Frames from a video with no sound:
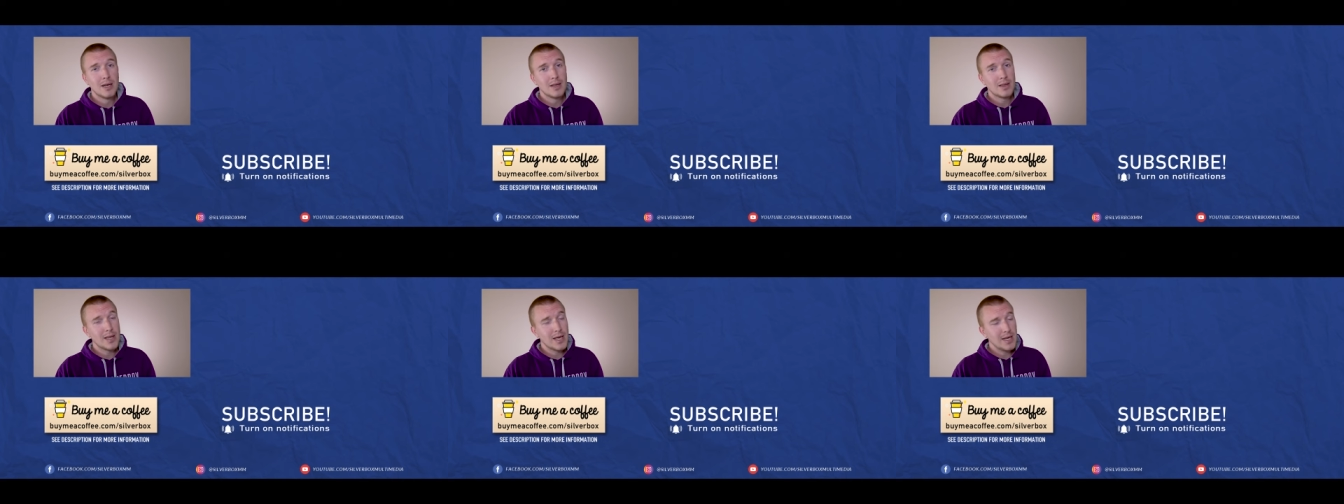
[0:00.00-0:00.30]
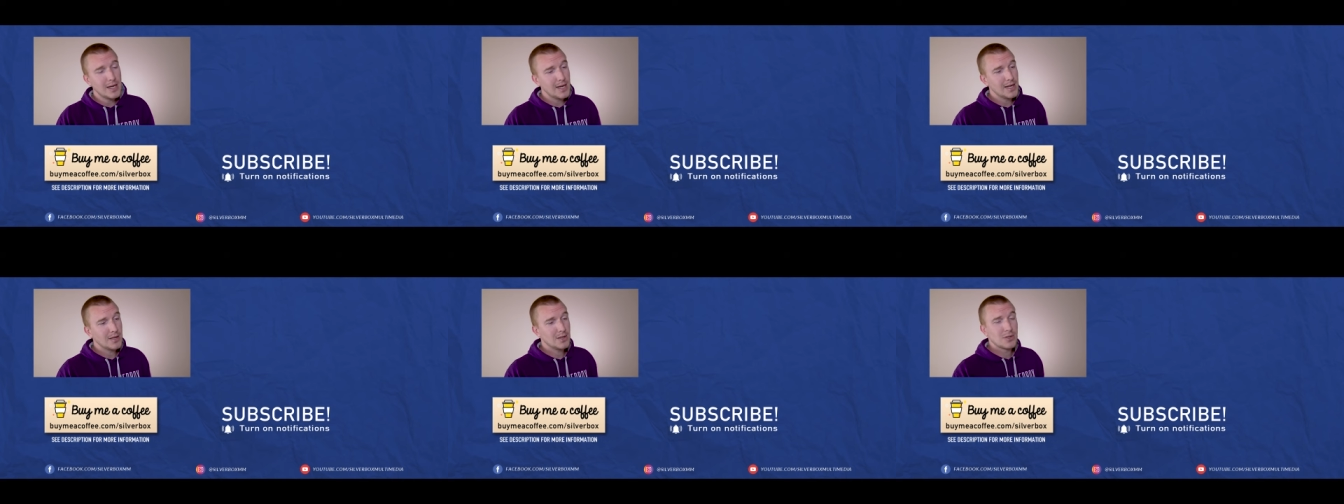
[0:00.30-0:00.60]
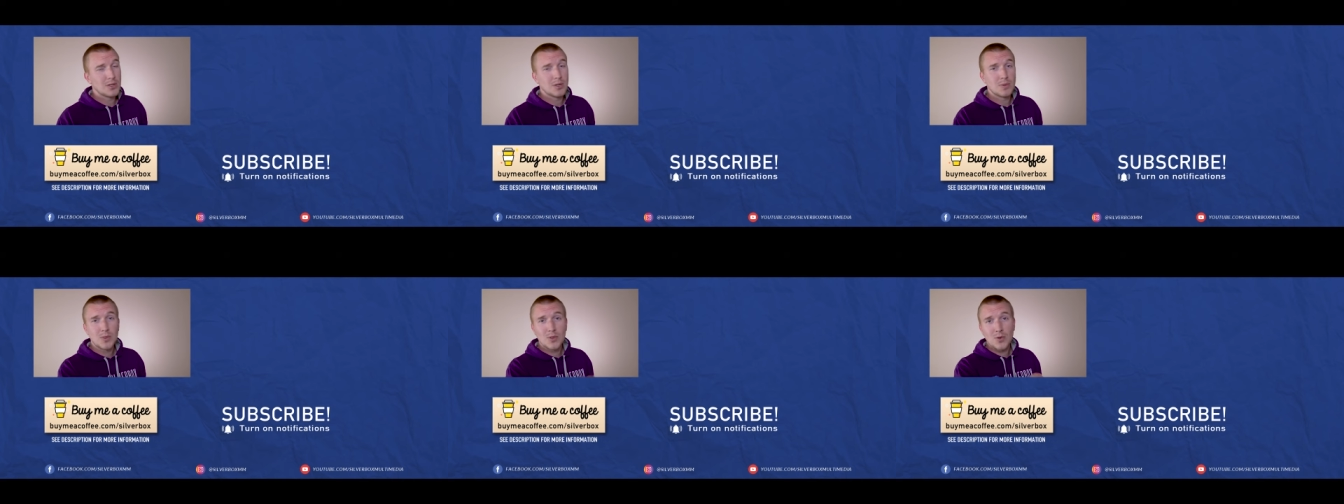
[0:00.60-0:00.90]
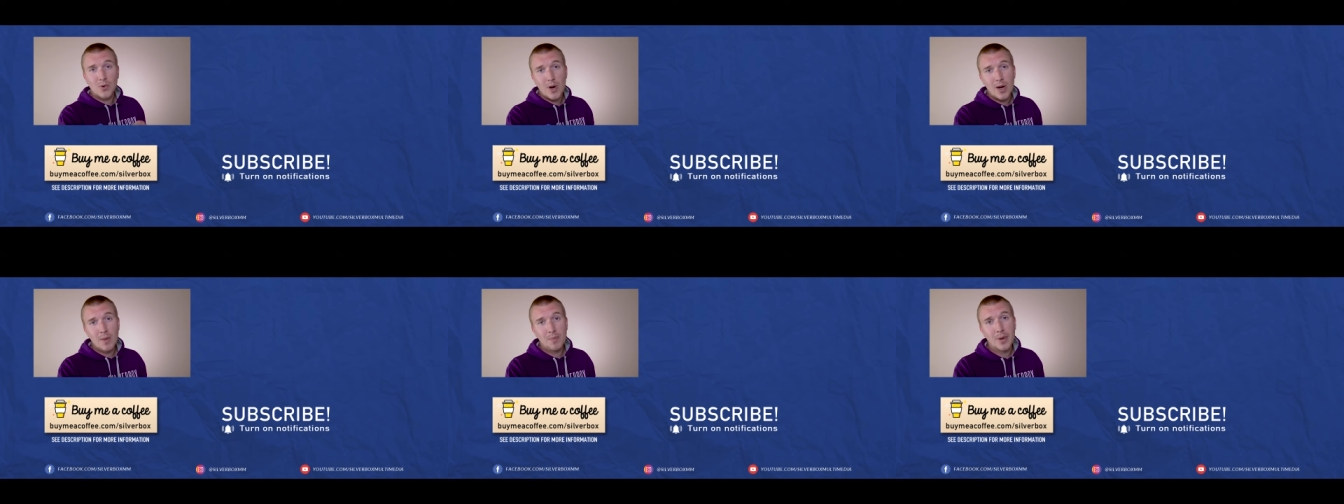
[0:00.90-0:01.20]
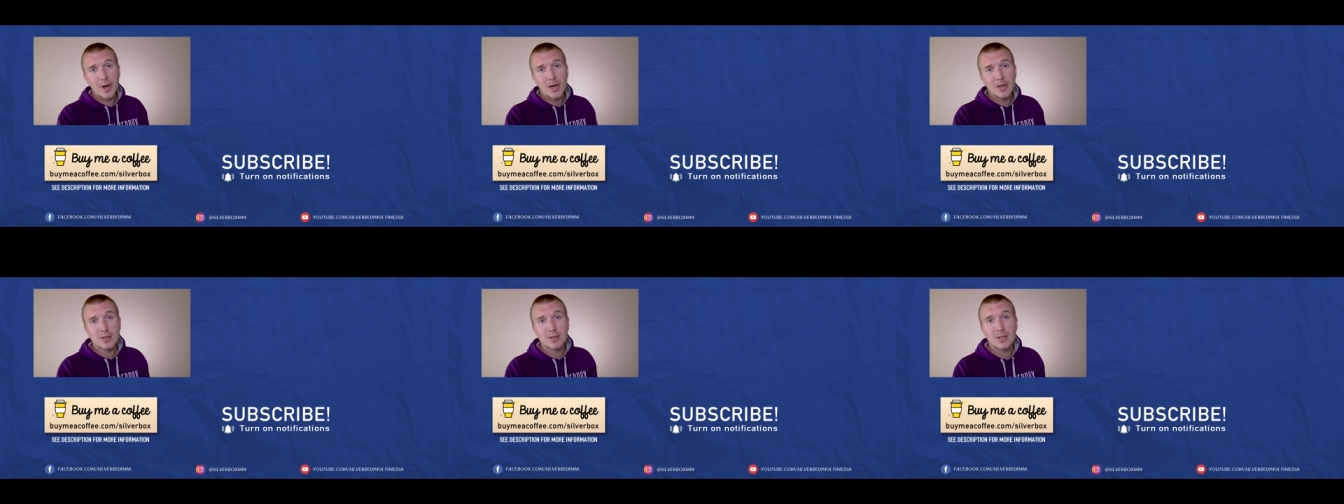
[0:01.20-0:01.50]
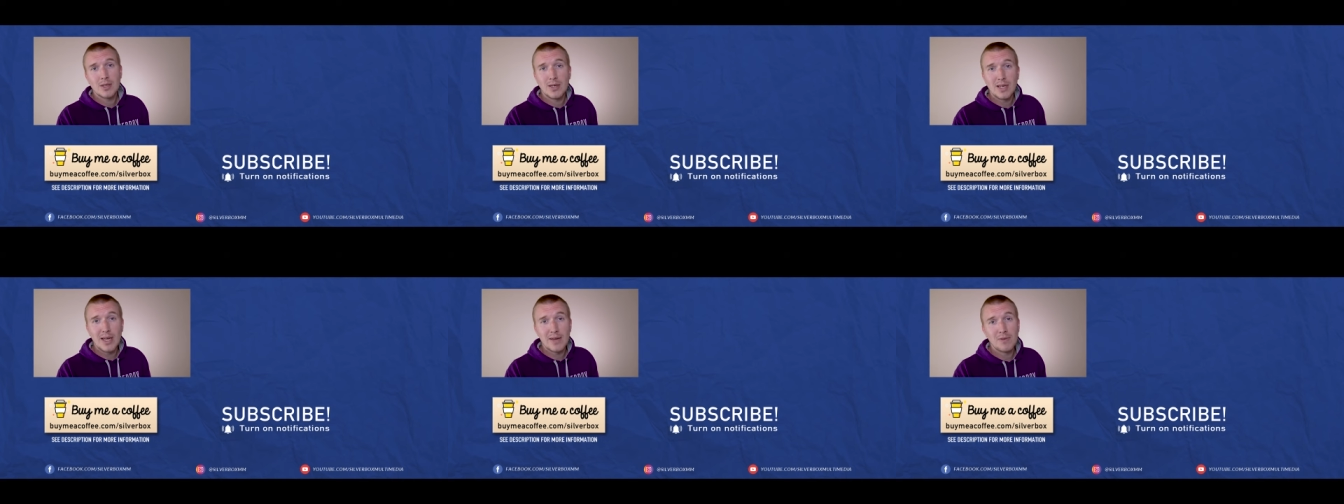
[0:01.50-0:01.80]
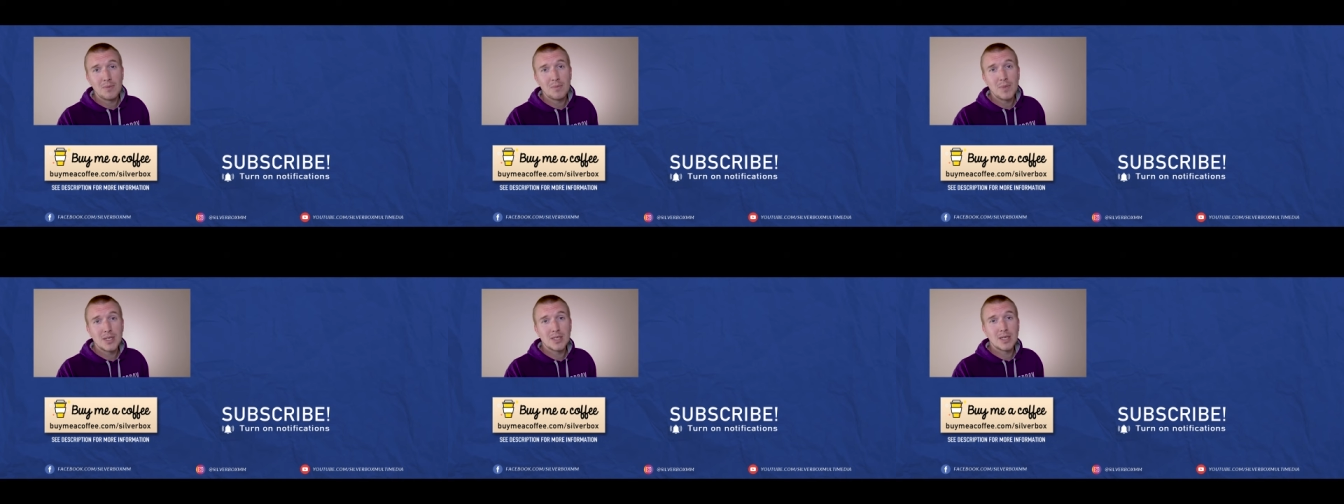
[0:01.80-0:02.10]
Then hit the subscribe button so you never
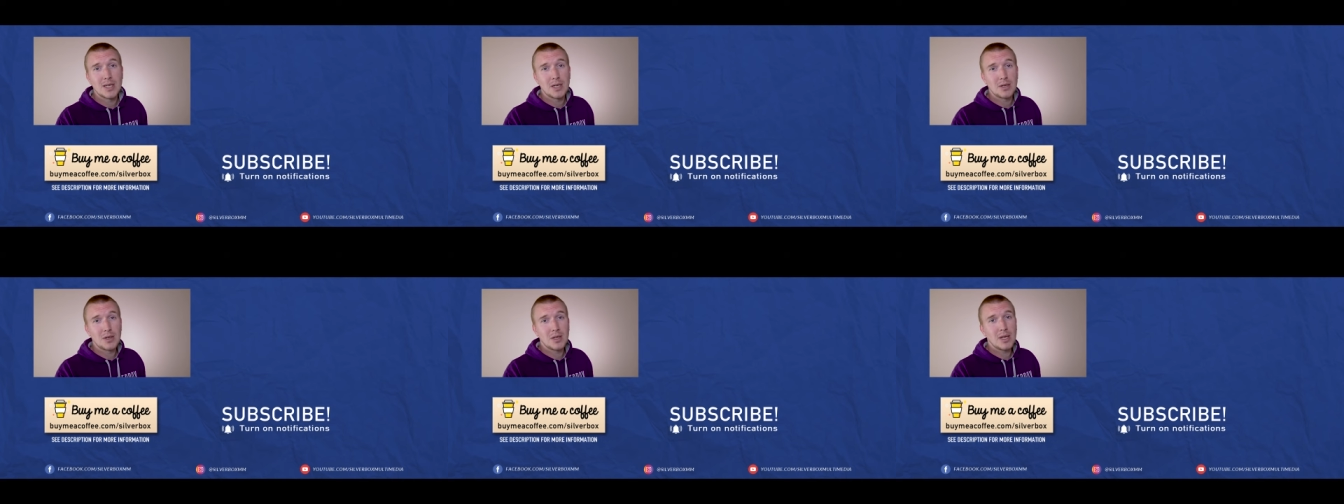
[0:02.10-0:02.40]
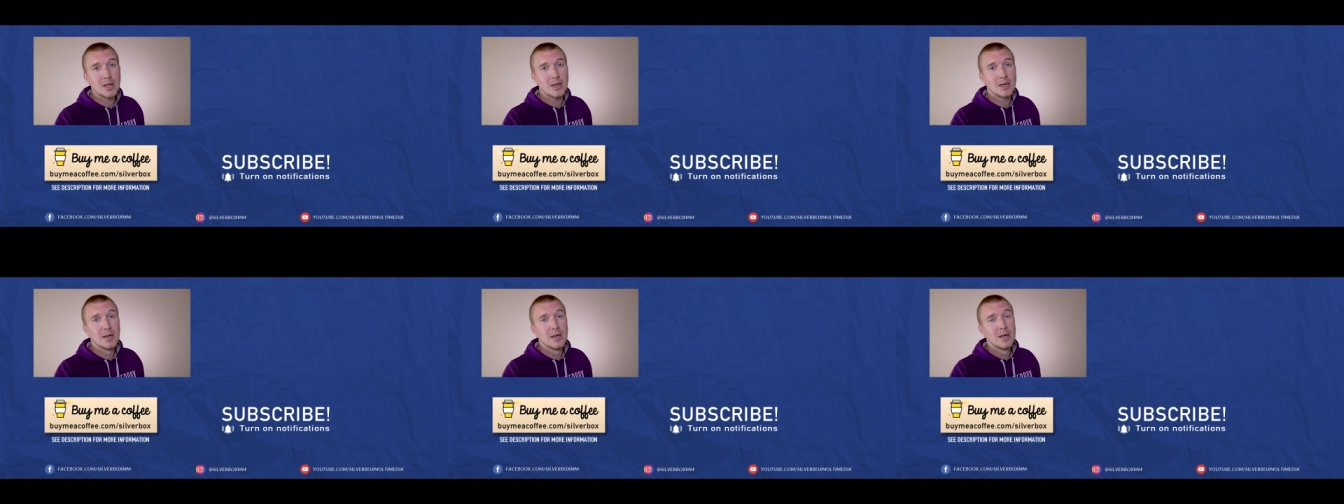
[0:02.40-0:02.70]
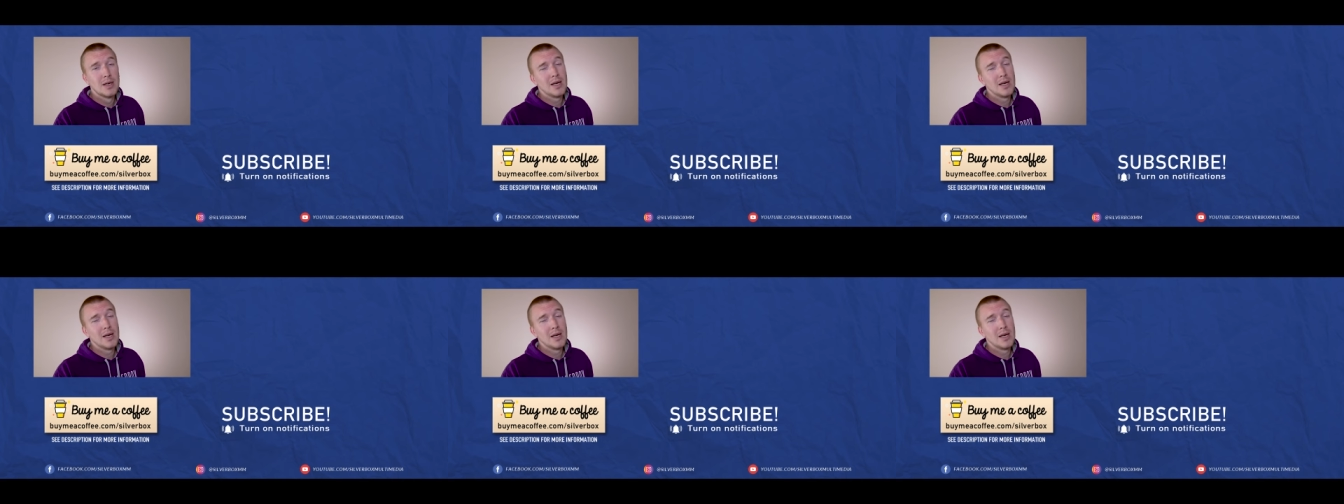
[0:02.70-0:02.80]
miss anything.